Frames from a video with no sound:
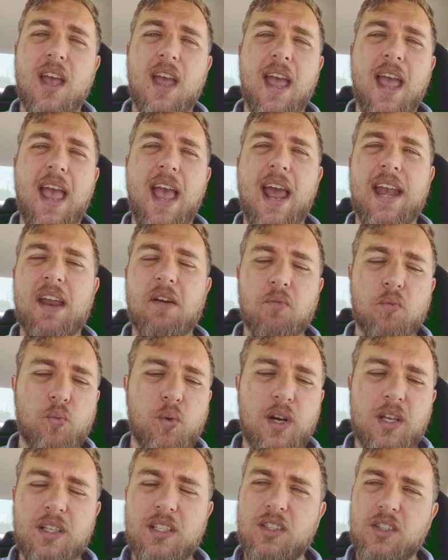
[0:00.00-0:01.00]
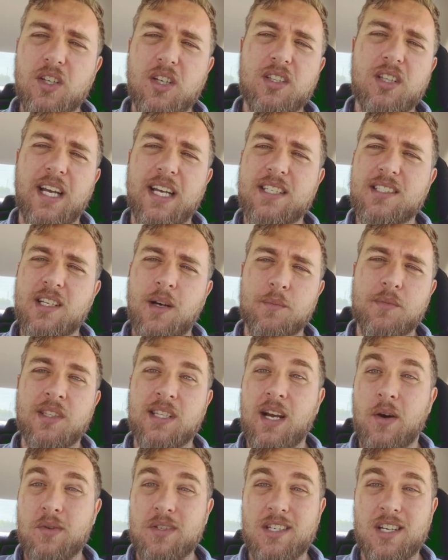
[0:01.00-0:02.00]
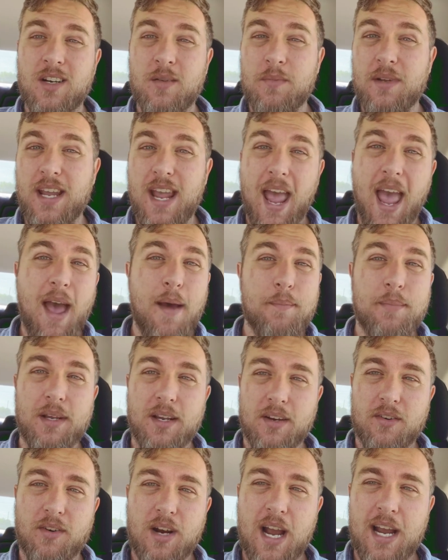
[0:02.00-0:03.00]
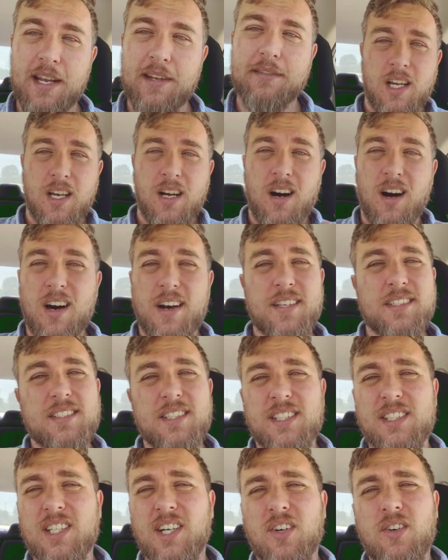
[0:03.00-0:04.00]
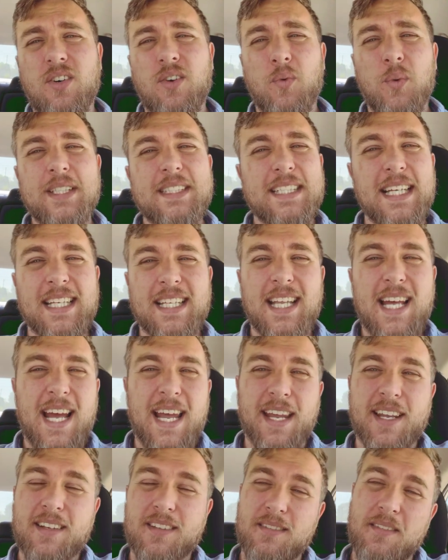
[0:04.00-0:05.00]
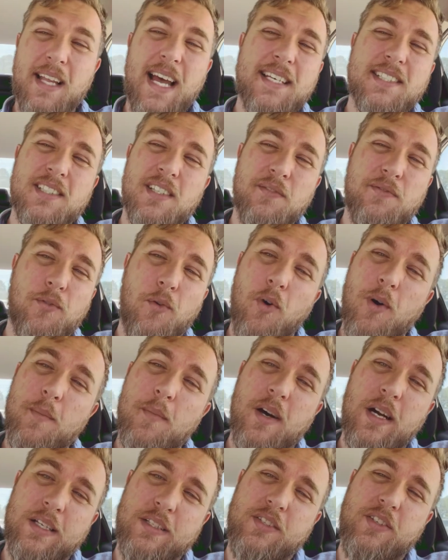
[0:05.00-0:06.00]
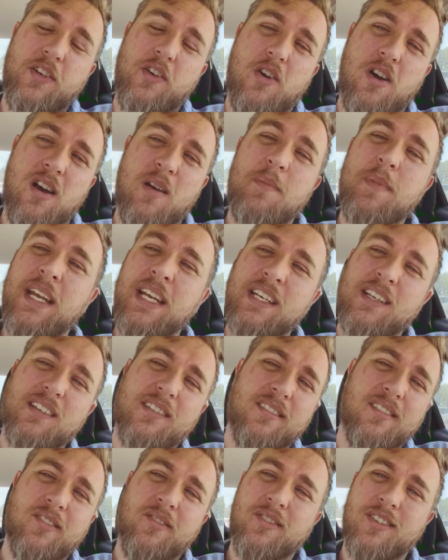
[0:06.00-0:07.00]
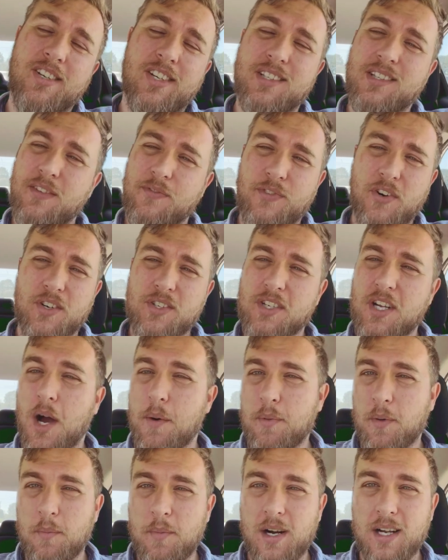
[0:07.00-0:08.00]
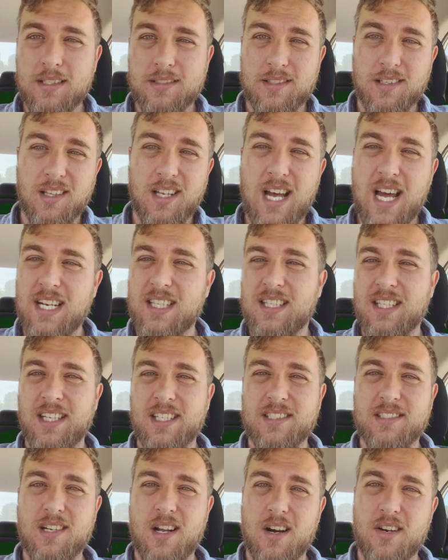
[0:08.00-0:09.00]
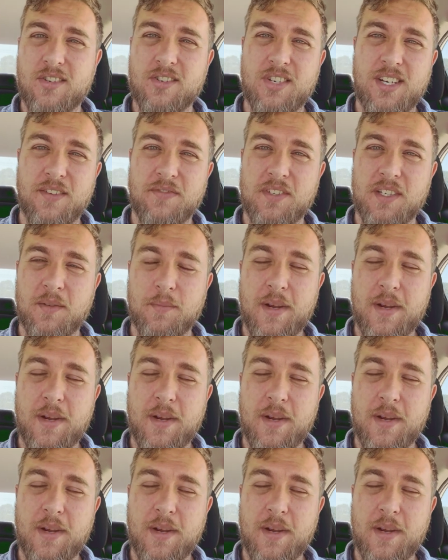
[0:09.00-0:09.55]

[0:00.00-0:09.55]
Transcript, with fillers: And it really looked like something that was going to be epic, right? Honestly though, within like less than 4 months, you know what I mean? Just the first couple months, a lot of things started shifting,